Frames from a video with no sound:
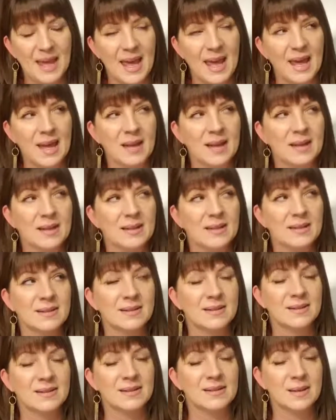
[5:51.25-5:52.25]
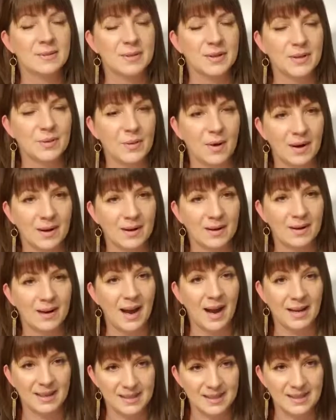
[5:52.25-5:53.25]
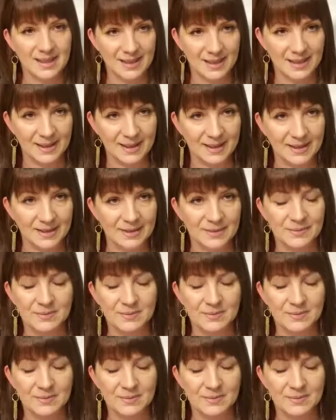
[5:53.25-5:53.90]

And W R I T E.